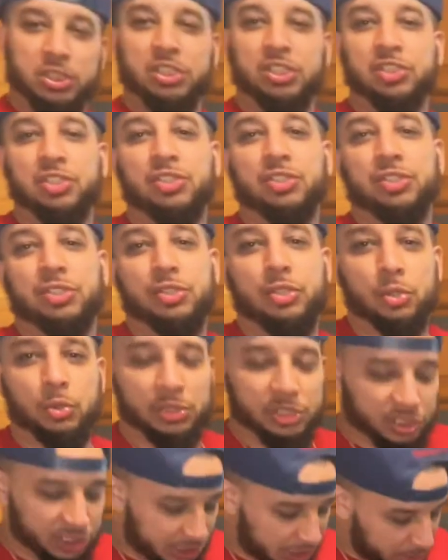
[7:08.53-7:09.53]
is throw the
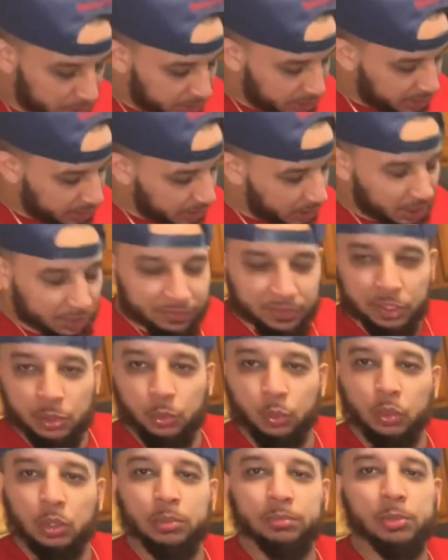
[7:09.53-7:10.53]
shells in the oven
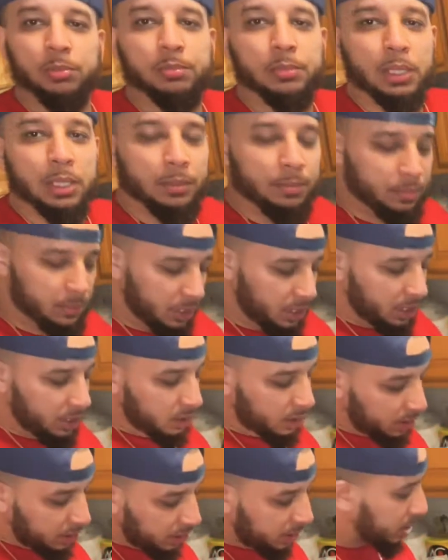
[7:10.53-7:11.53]
and warm them up,
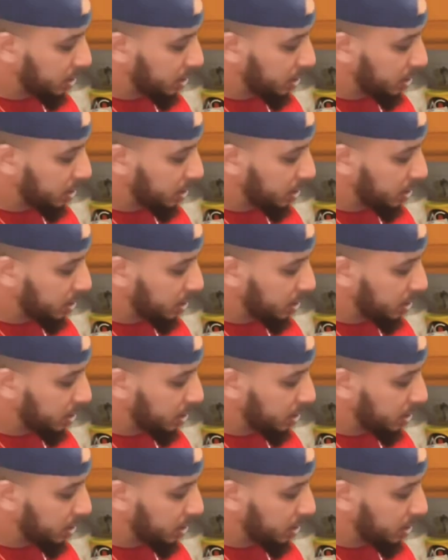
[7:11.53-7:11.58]
get